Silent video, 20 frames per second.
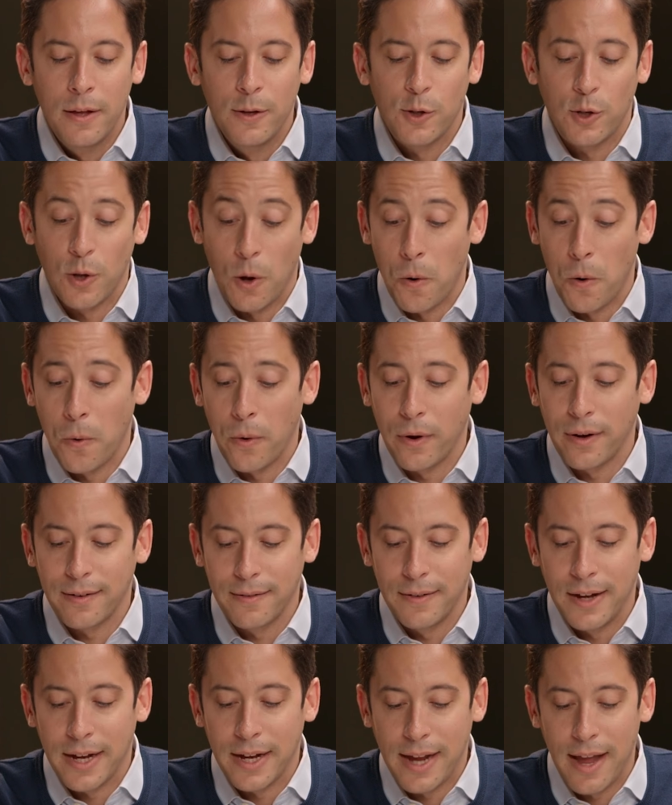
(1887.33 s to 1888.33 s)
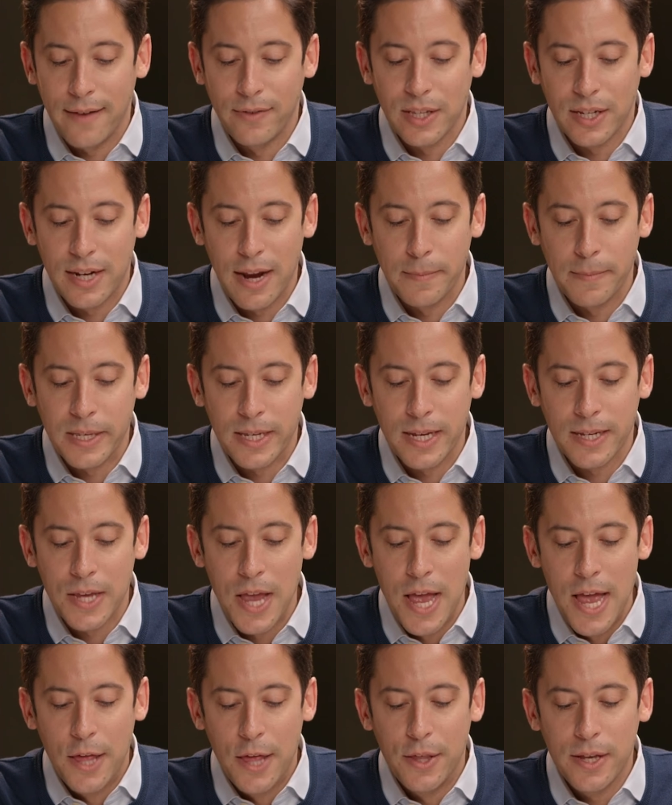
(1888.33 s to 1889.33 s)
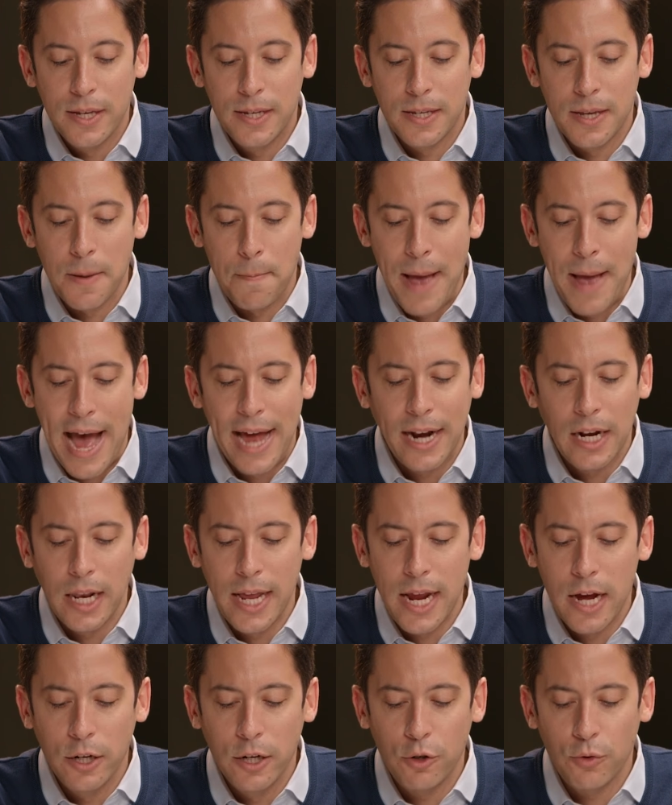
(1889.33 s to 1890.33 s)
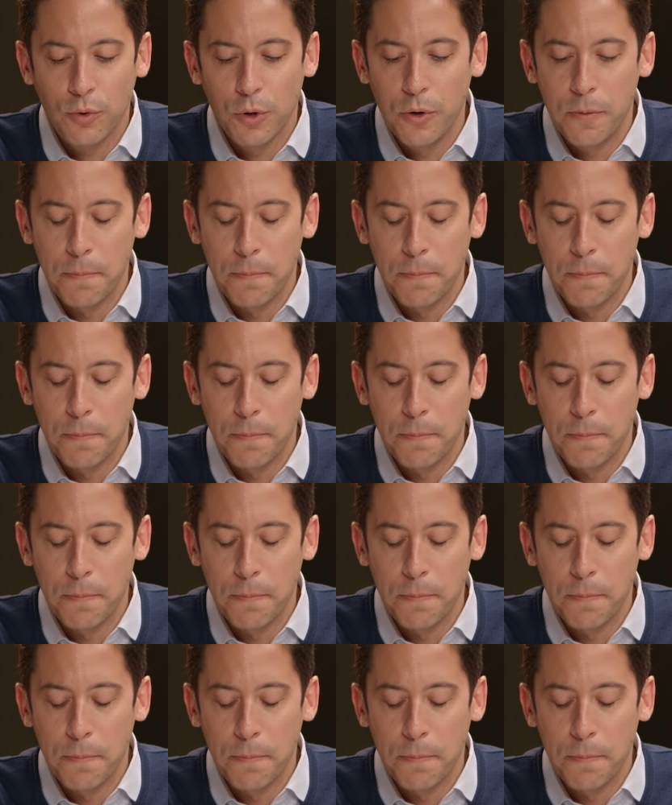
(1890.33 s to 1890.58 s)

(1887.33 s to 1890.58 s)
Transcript: So uh, Kevin's statement says this is a patently untrue